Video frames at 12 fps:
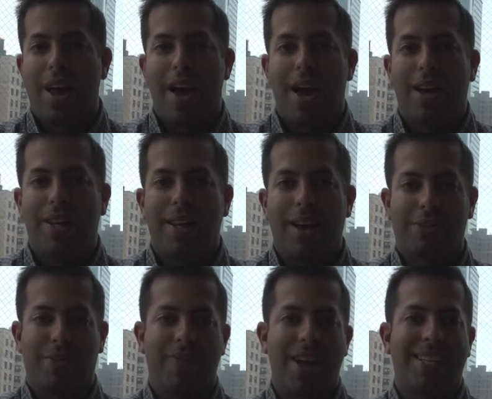and they have
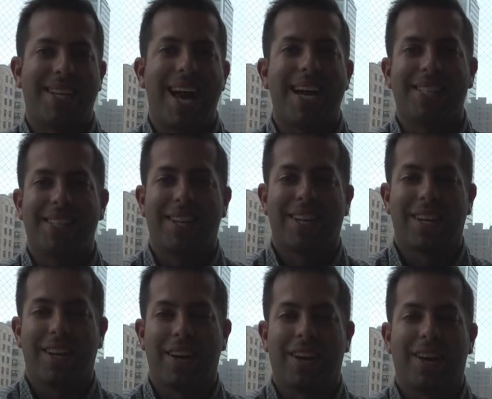some
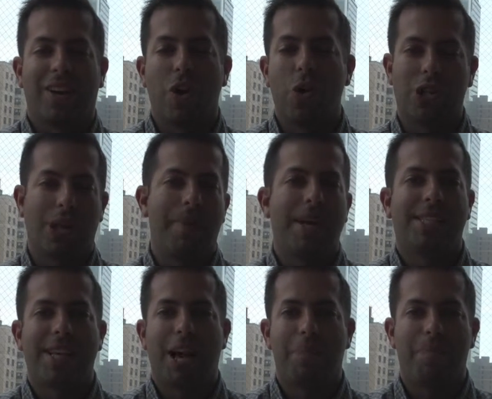fantastic uh, kosher
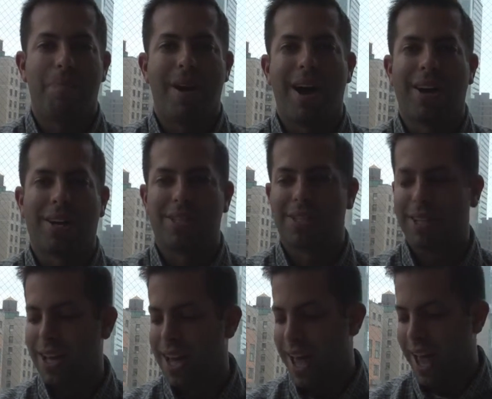Pesach products.
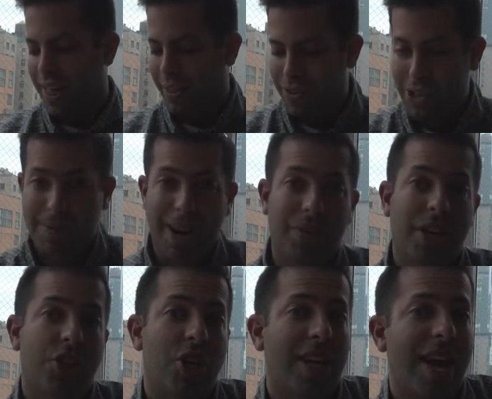And the first product we're
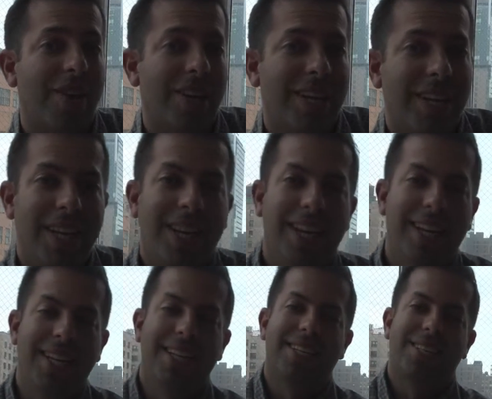going to check out
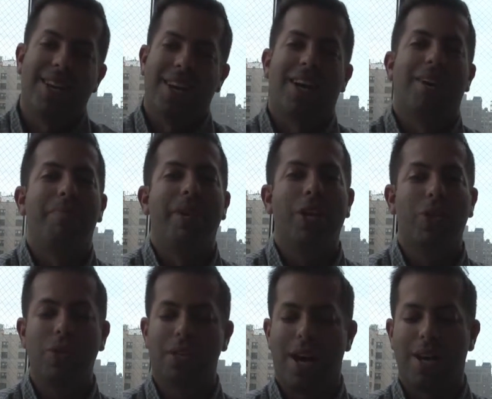is uh, mini
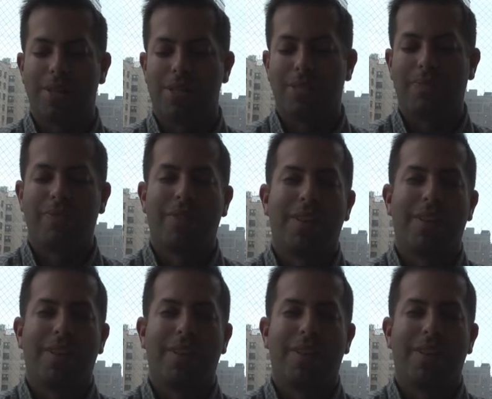croutons.